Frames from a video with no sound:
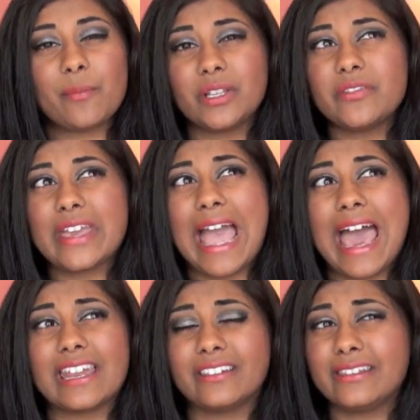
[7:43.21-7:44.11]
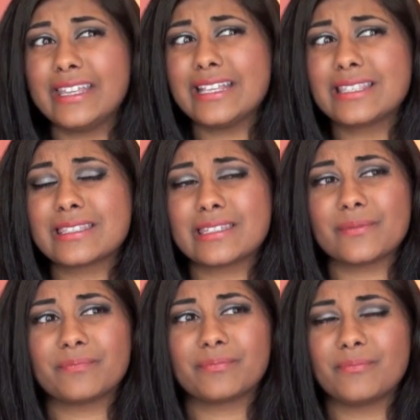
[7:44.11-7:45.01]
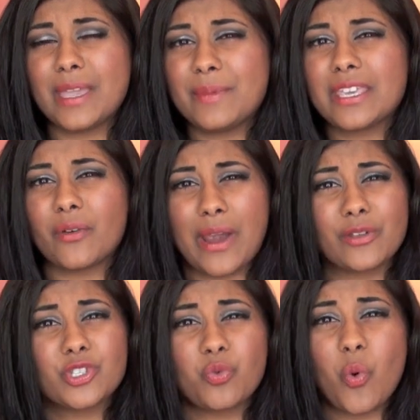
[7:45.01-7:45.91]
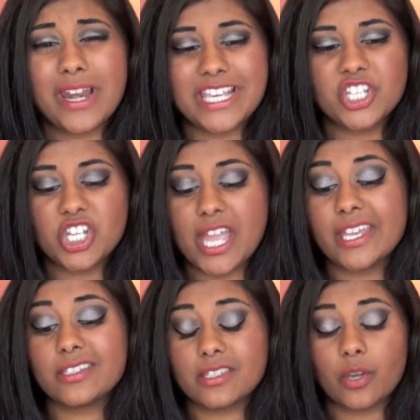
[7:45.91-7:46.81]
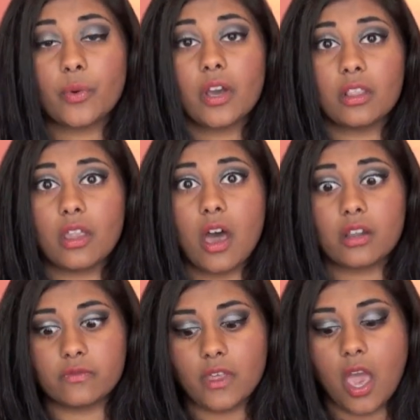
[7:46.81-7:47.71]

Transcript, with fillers: I believe they had at least maybe around twenty shades. There were a lot of